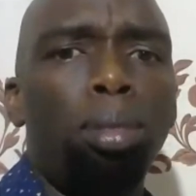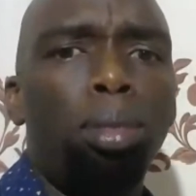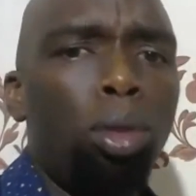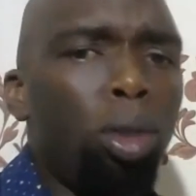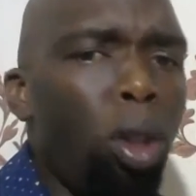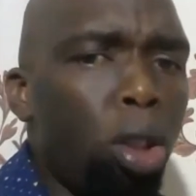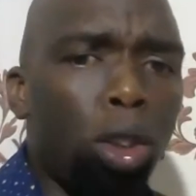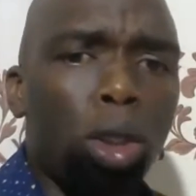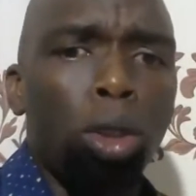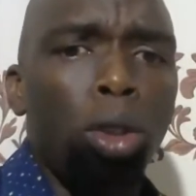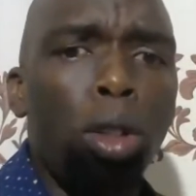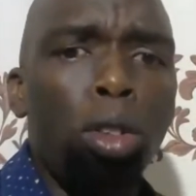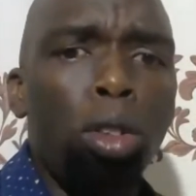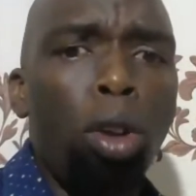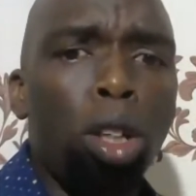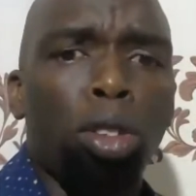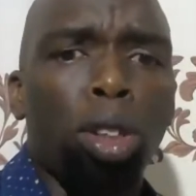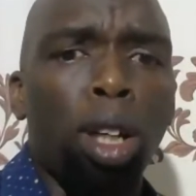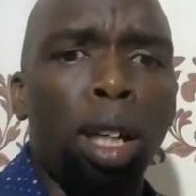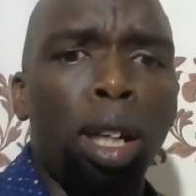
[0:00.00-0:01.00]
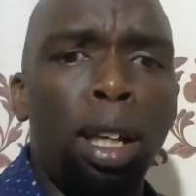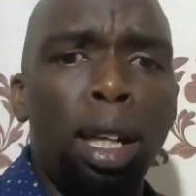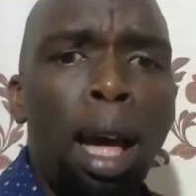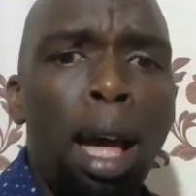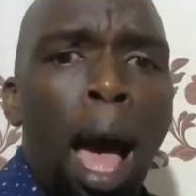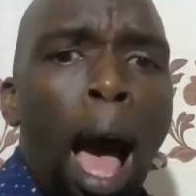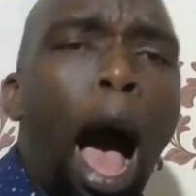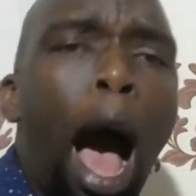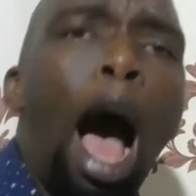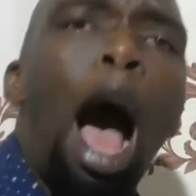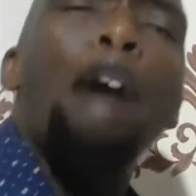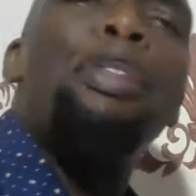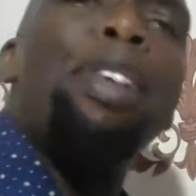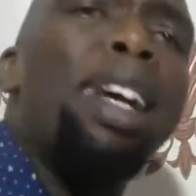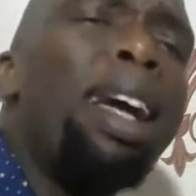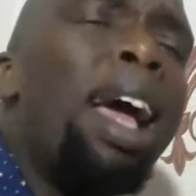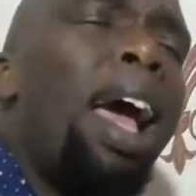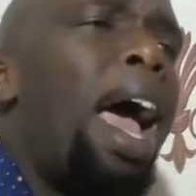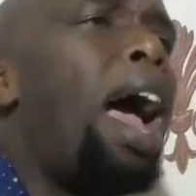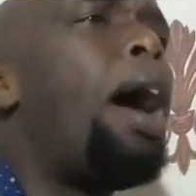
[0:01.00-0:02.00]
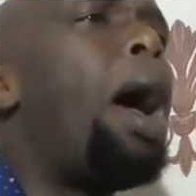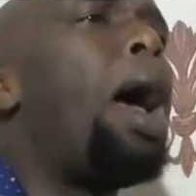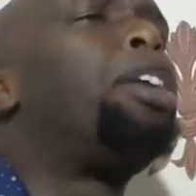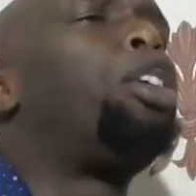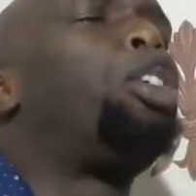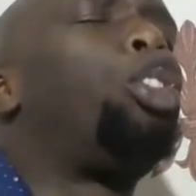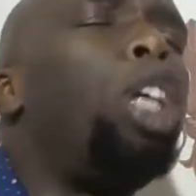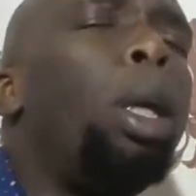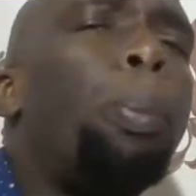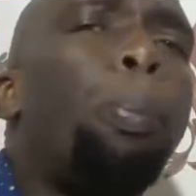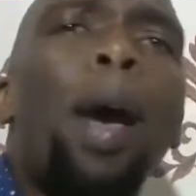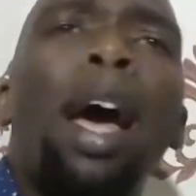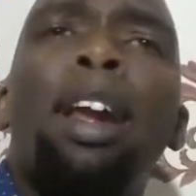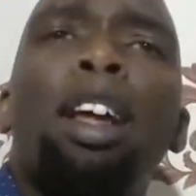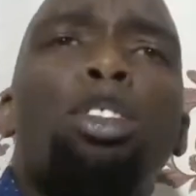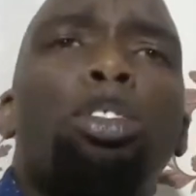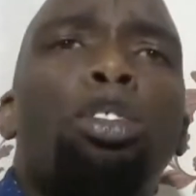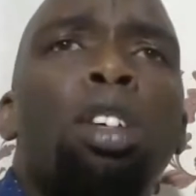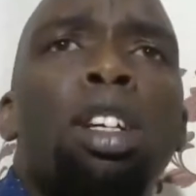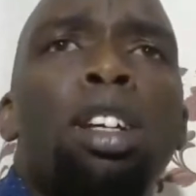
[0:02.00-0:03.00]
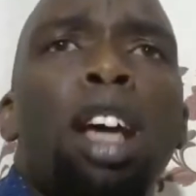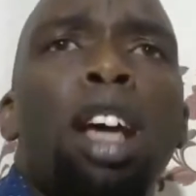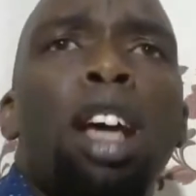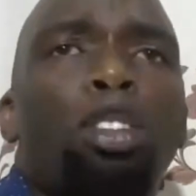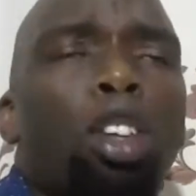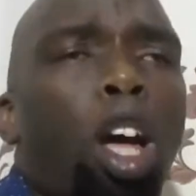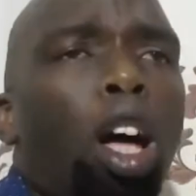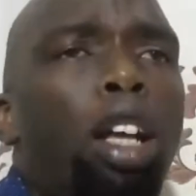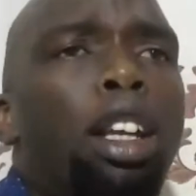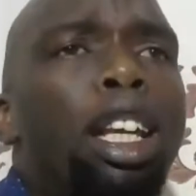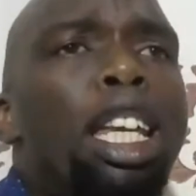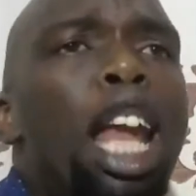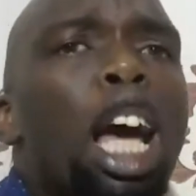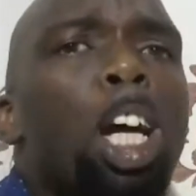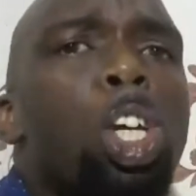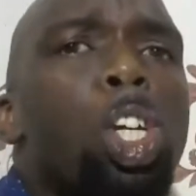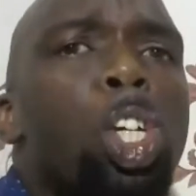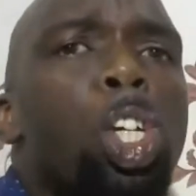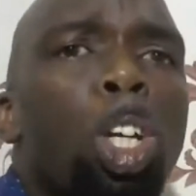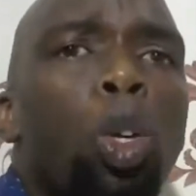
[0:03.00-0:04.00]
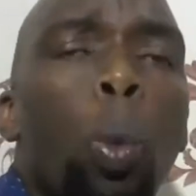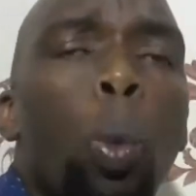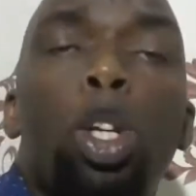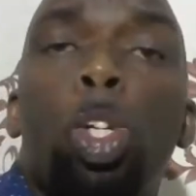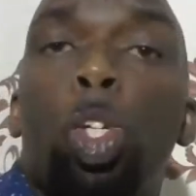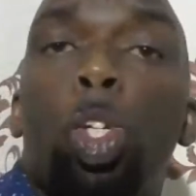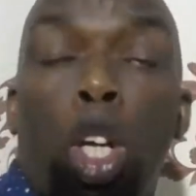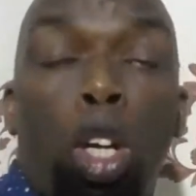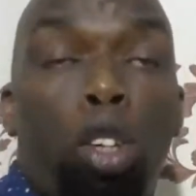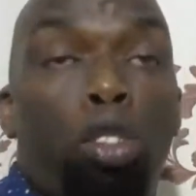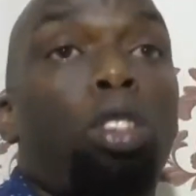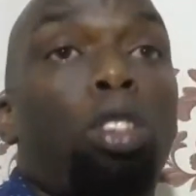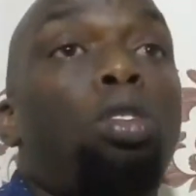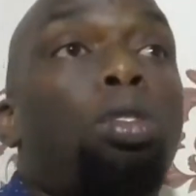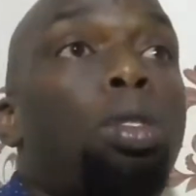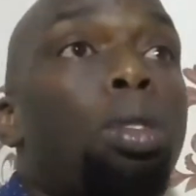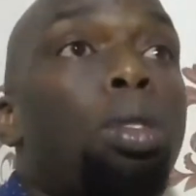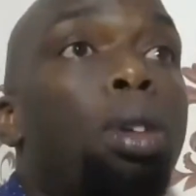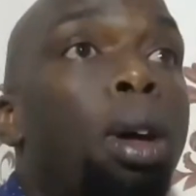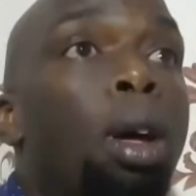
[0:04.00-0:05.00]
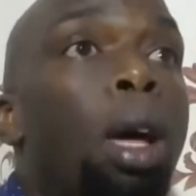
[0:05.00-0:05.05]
Not really having a deep and a serious connection with Jesus.